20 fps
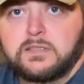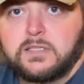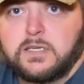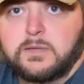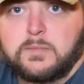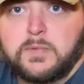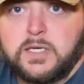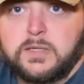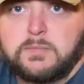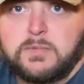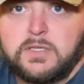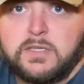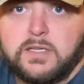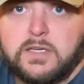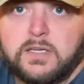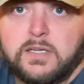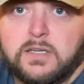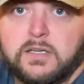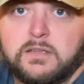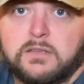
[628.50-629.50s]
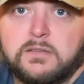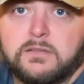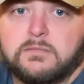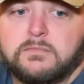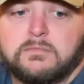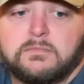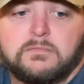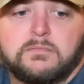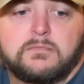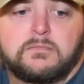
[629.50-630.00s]
that maybe they're
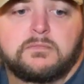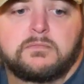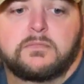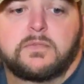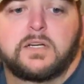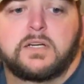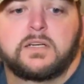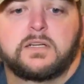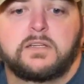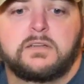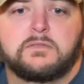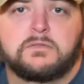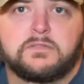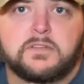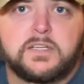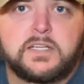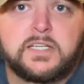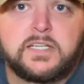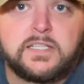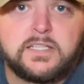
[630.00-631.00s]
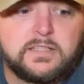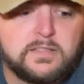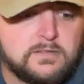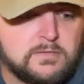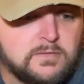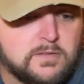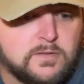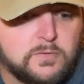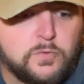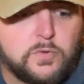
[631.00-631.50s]
inflating
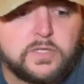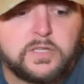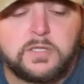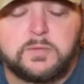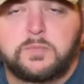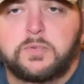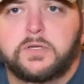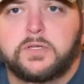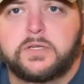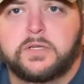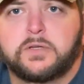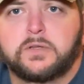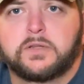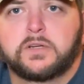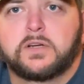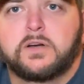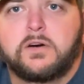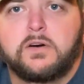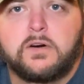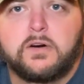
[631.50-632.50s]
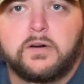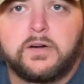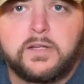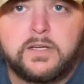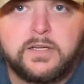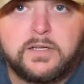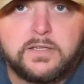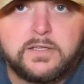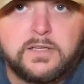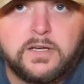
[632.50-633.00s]
what they're putting on the card
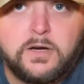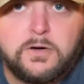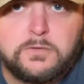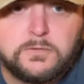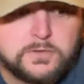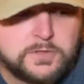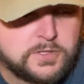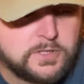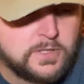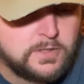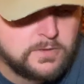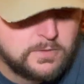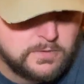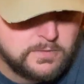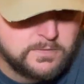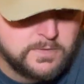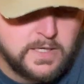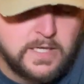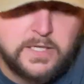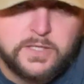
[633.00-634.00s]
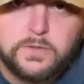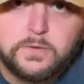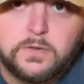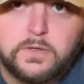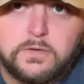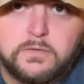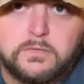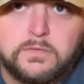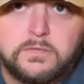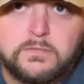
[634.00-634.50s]
here to overshow the value
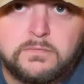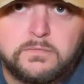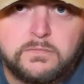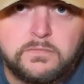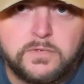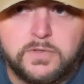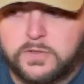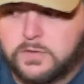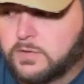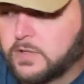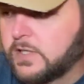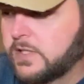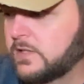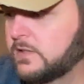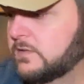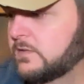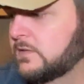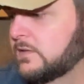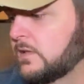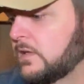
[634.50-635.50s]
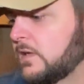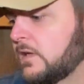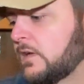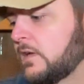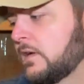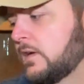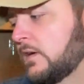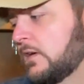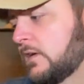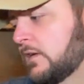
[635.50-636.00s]
of the crates,
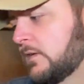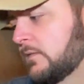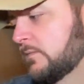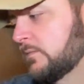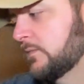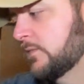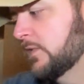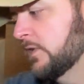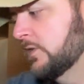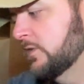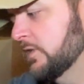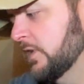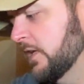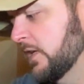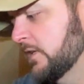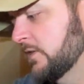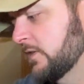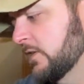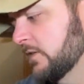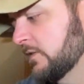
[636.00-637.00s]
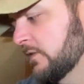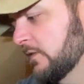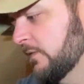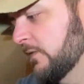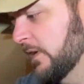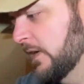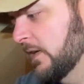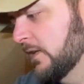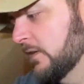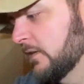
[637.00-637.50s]
to try to
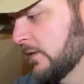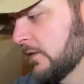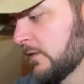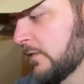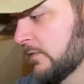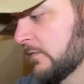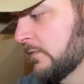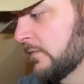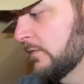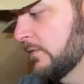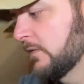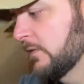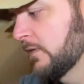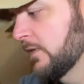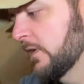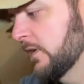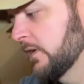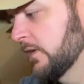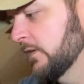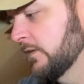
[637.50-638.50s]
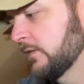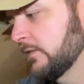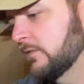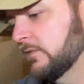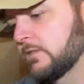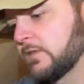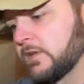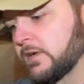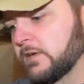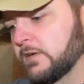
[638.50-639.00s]
justify
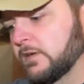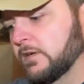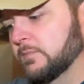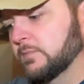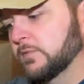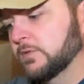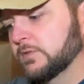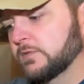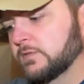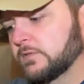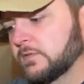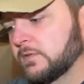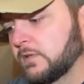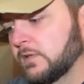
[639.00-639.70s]
their numbers.